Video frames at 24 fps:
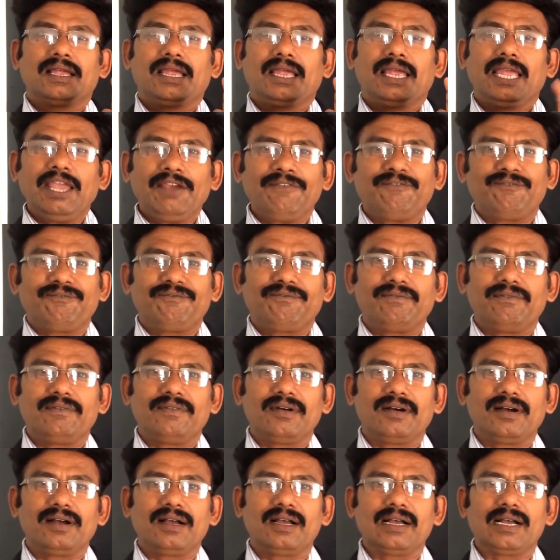If,
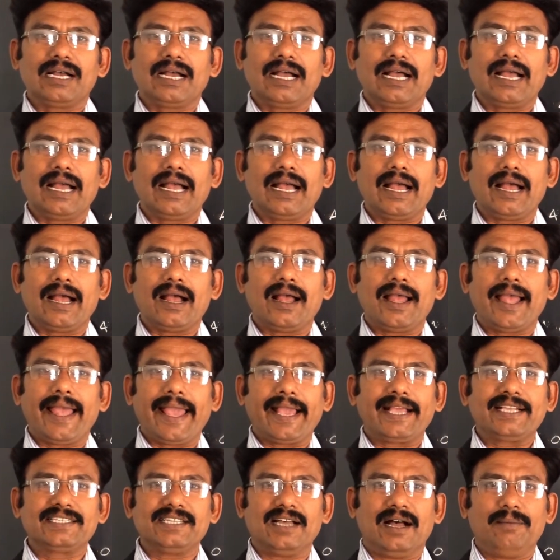
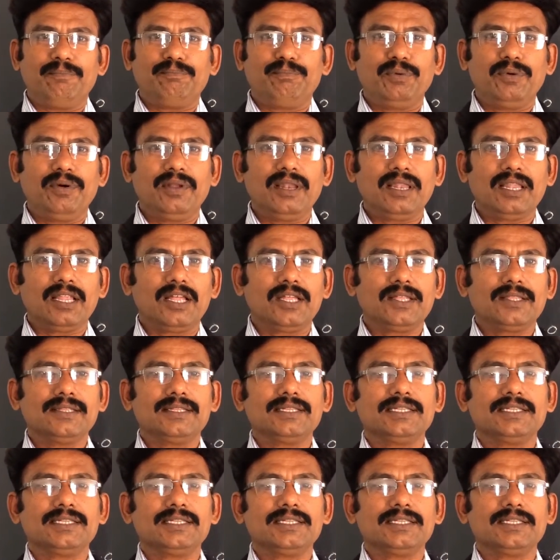example,